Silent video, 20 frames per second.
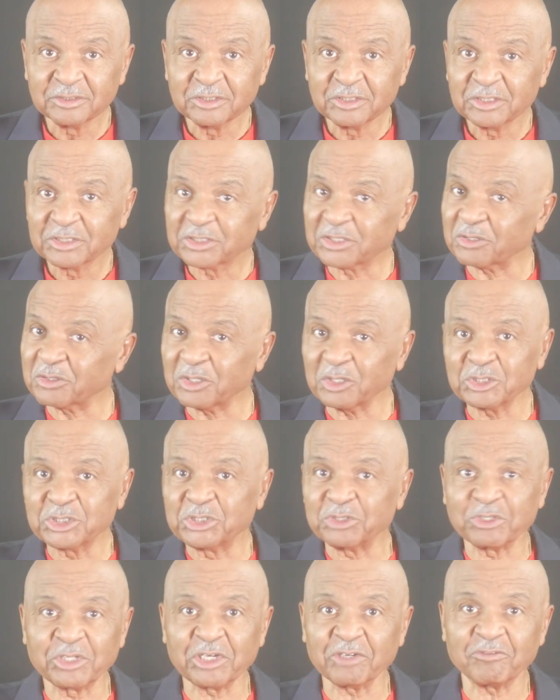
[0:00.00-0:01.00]
So don't
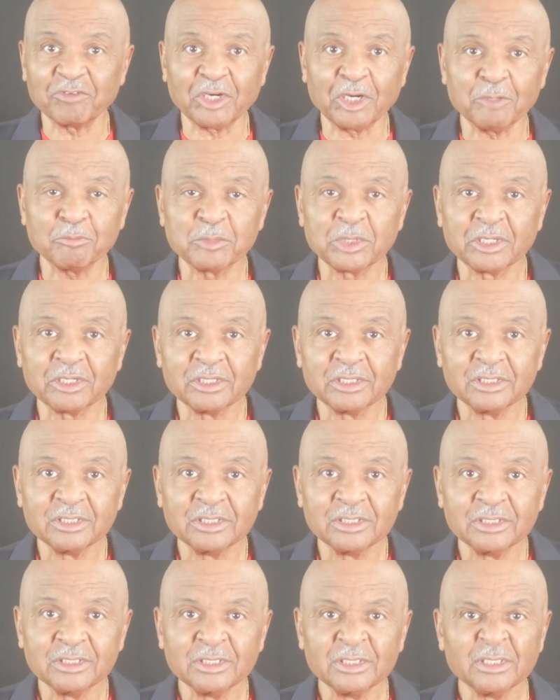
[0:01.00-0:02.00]
you give up.
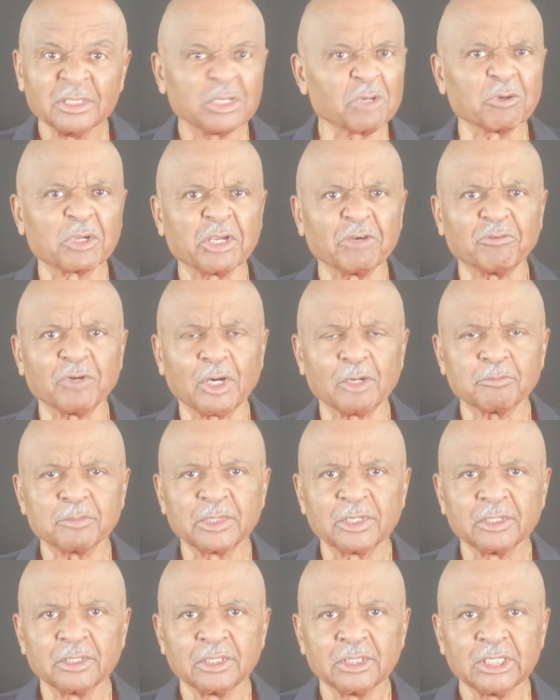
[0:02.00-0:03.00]
Don't give up.
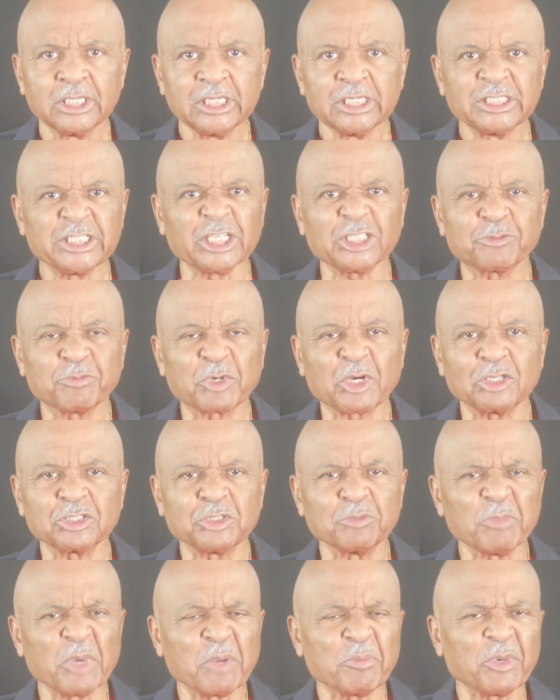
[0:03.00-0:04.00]
Just because
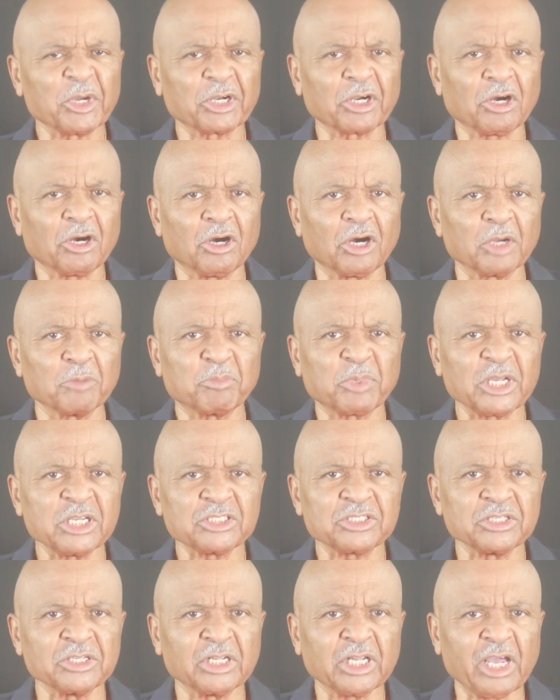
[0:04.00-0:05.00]
you may be at a hard
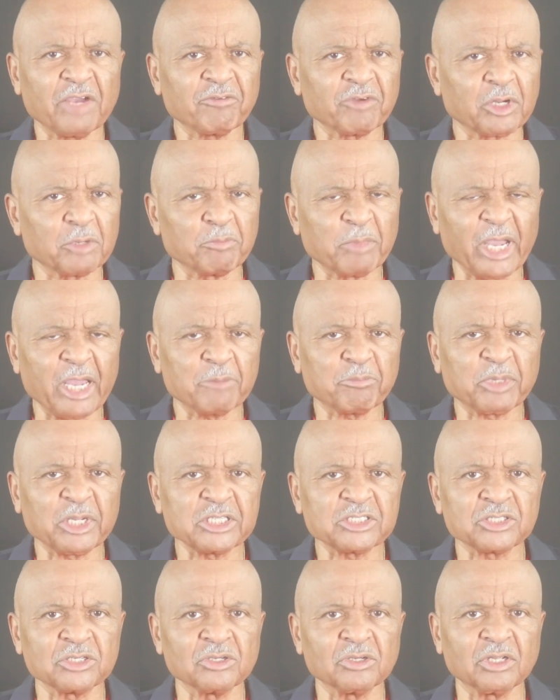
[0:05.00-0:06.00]
place in your life or a bad
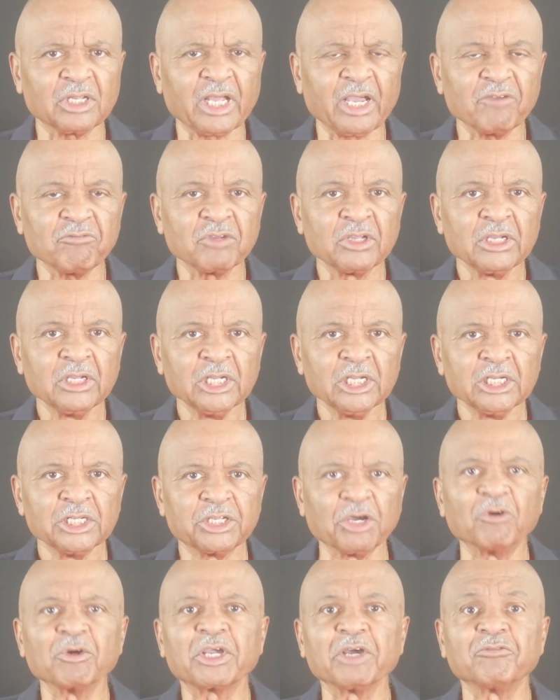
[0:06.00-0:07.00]
place in your life,
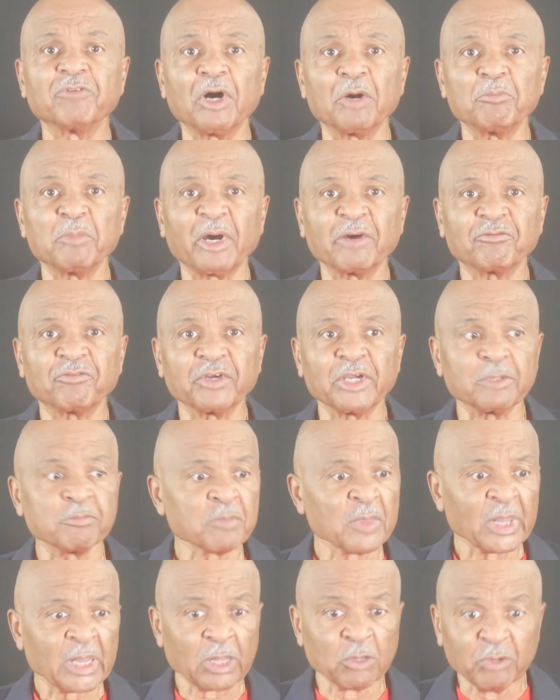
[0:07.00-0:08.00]
don't give up, my friend.
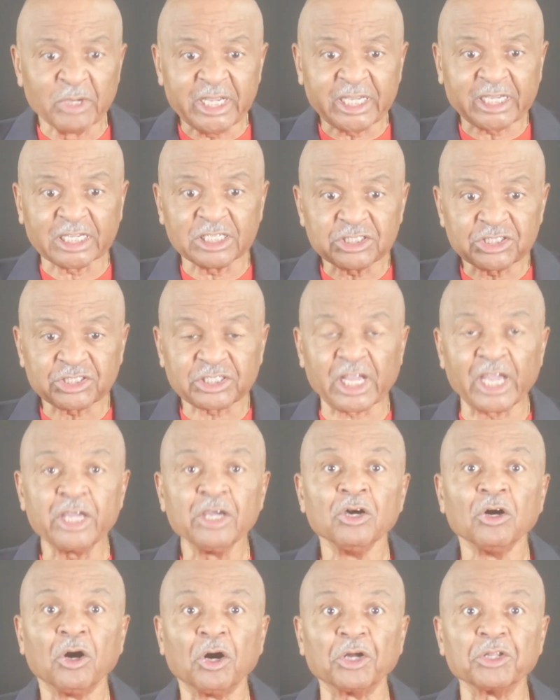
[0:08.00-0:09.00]
We can stay
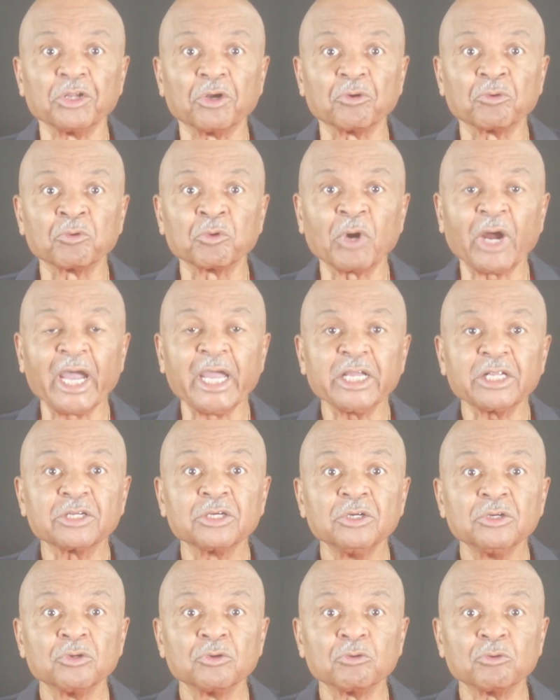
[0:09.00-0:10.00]
on the right
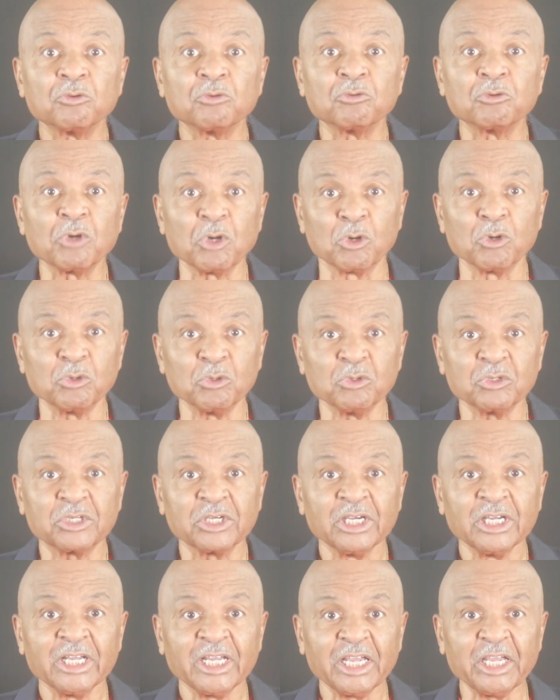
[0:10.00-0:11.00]
road
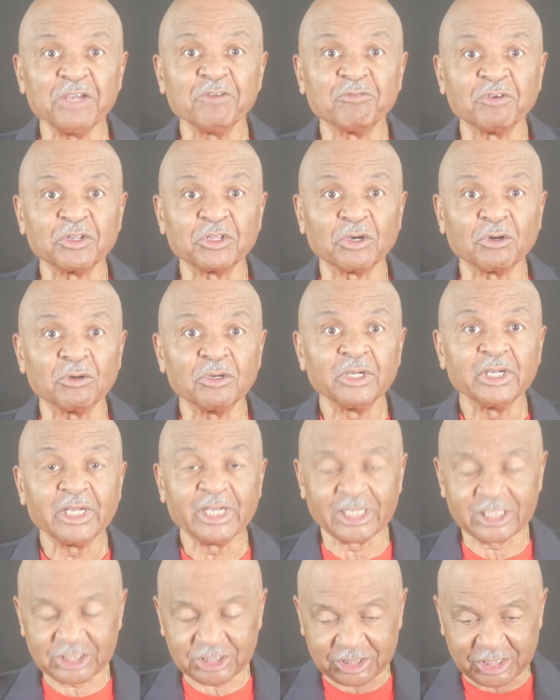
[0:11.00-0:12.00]
even though
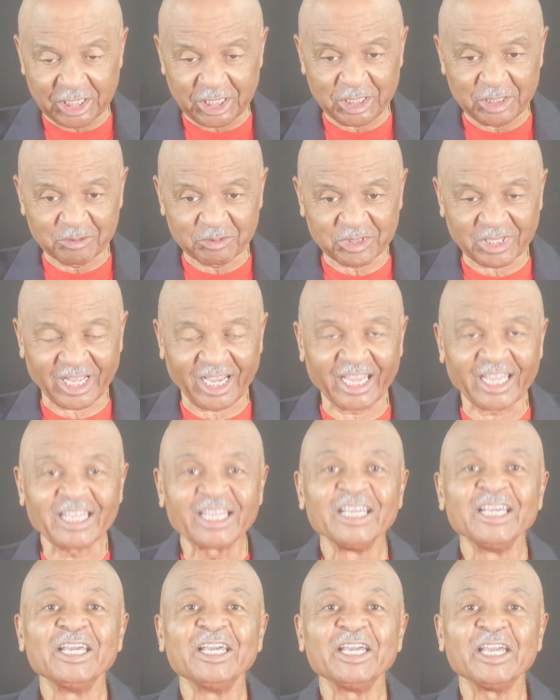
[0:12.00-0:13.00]
it seems like
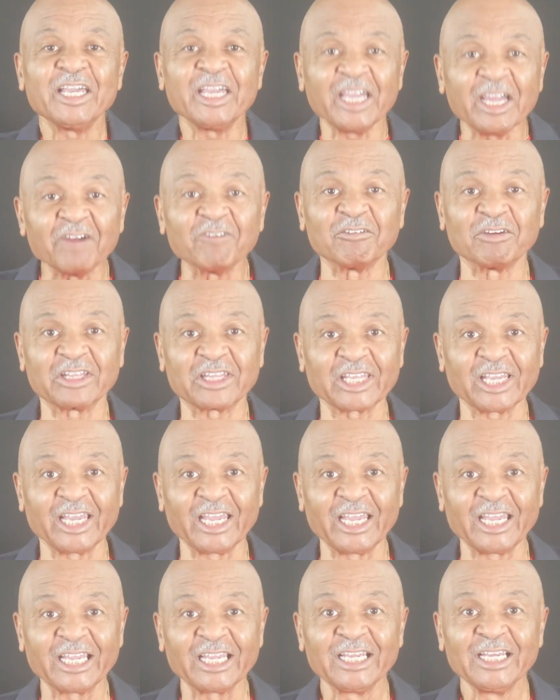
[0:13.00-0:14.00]

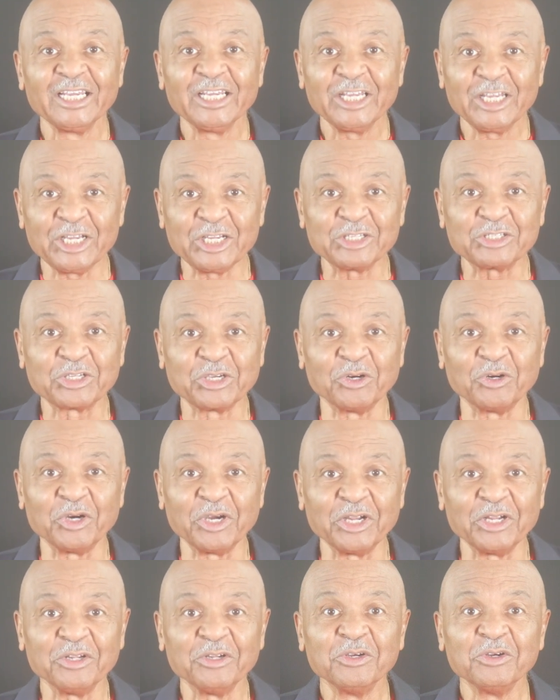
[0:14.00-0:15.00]
everything is
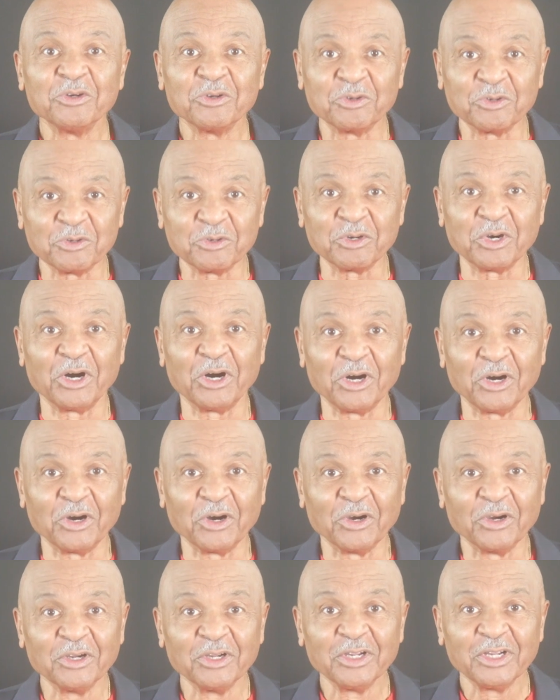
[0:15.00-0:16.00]
going
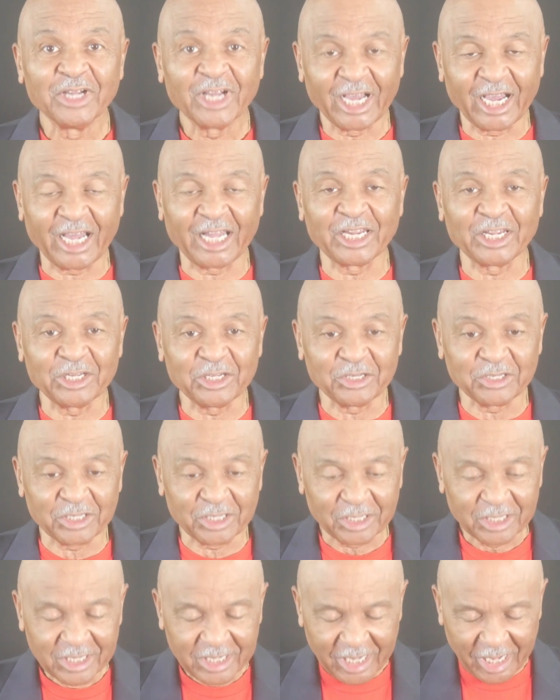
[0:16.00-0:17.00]
wrong.
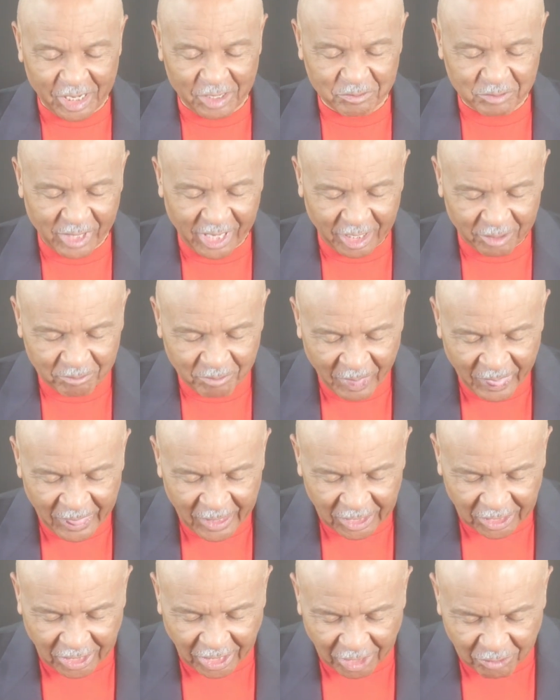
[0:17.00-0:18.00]
Hallelujah. Amen.
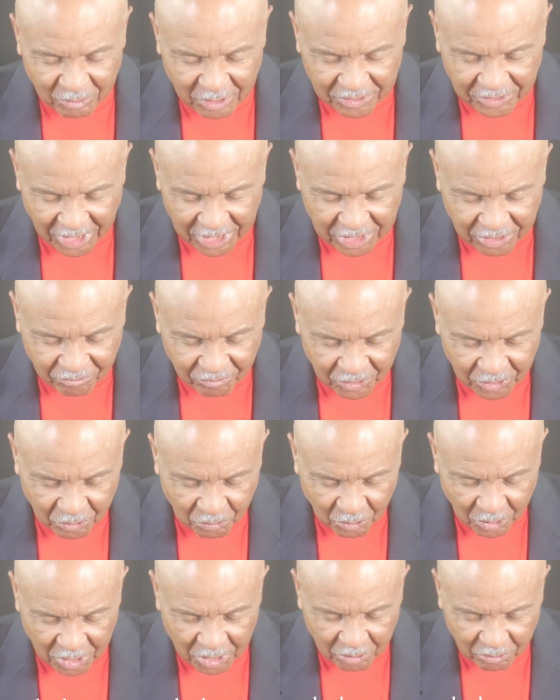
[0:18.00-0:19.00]
God, we thank you for your
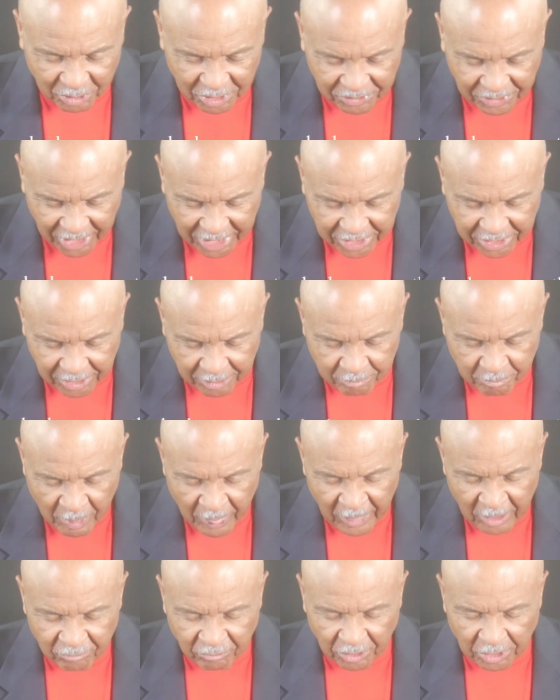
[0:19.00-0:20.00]
word. We thank you
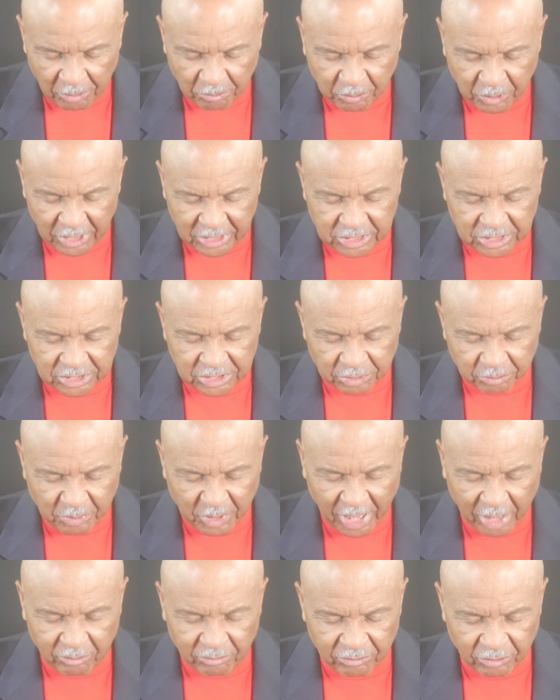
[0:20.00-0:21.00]
for the presence and
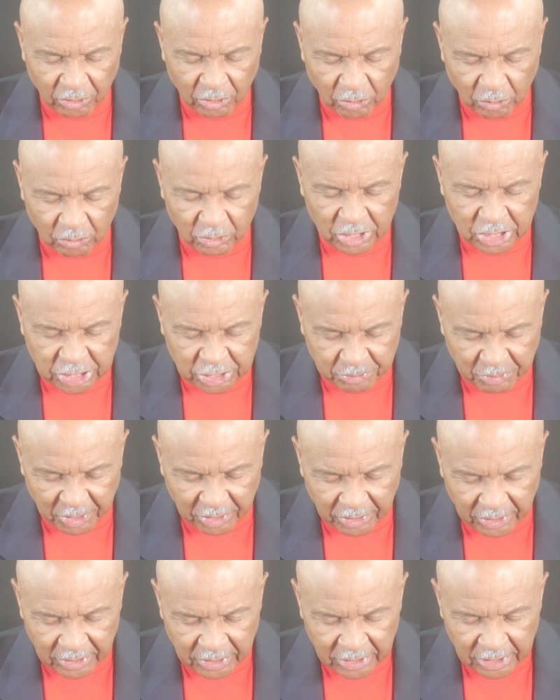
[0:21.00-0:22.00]
power of your Holy
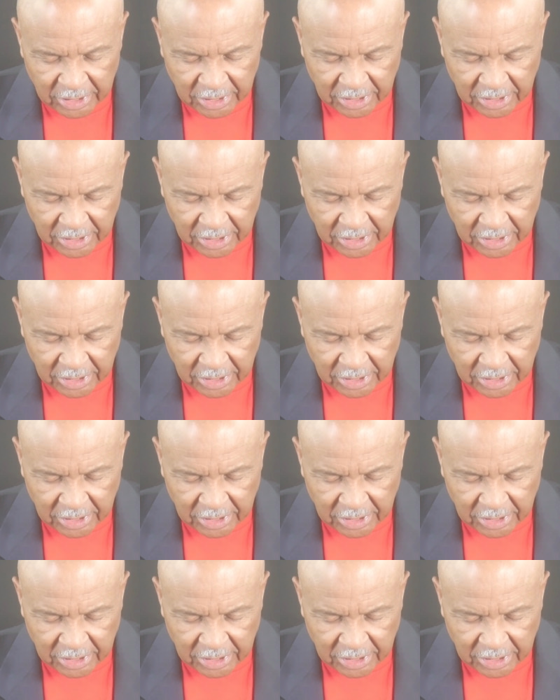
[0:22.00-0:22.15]
Spirit.